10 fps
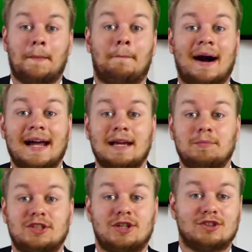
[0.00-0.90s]
My
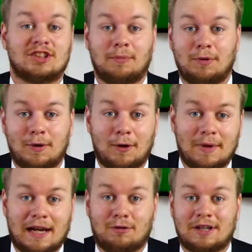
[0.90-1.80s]
name is Joost
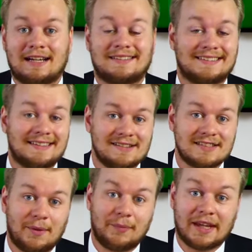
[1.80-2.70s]
Appelboom and I would like to tell
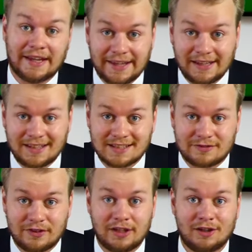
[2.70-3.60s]
something in
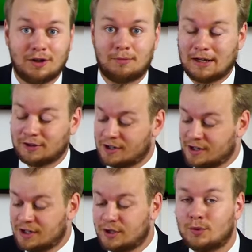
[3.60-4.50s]
this video about the
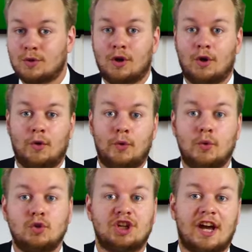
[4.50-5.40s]
new
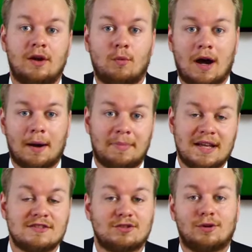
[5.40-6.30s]
Rouge et Noir
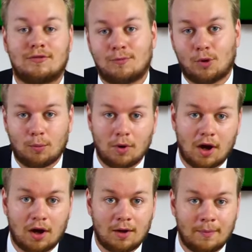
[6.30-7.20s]
pens of
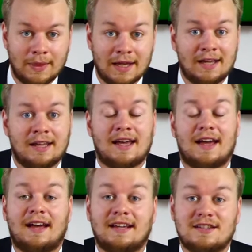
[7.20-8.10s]
Montblanc.
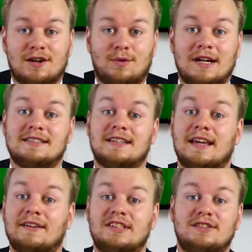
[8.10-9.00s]
As
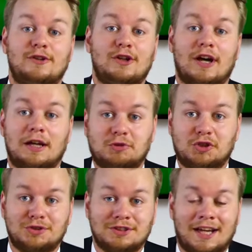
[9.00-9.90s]
always, if this video helps
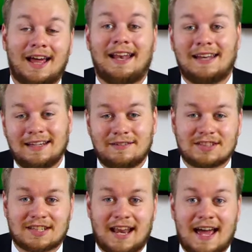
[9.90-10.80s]
you, leave
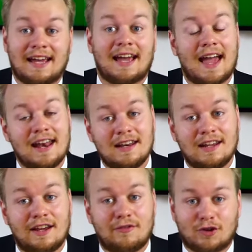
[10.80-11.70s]
us a like
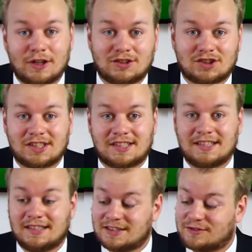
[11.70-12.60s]
and if you're interested
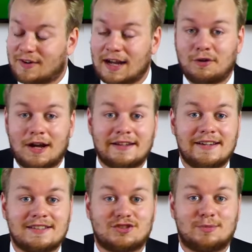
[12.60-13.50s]
in these fine
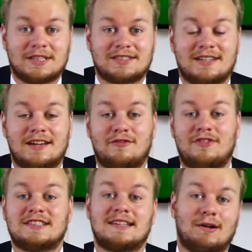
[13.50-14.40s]
writing instruments,
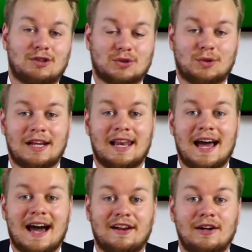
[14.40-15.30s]
visit our store in
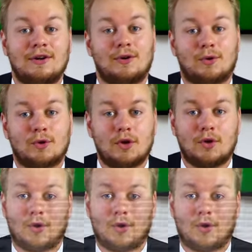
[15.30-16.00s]
Laren or